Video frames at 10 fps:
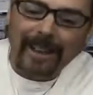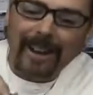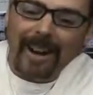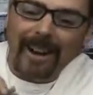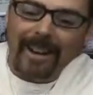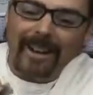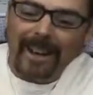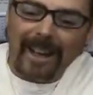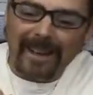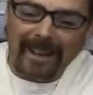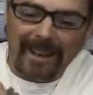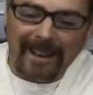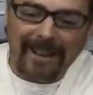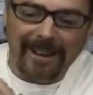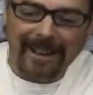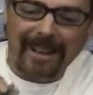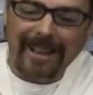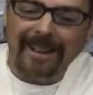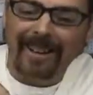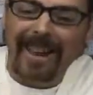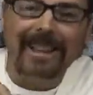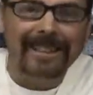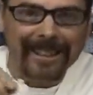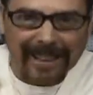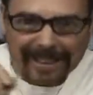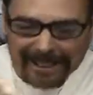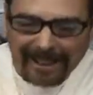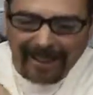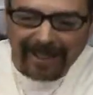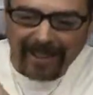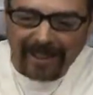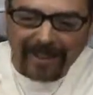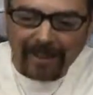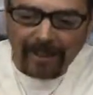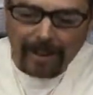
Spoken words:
All right, you're going to you're going to get all that insulation off of there.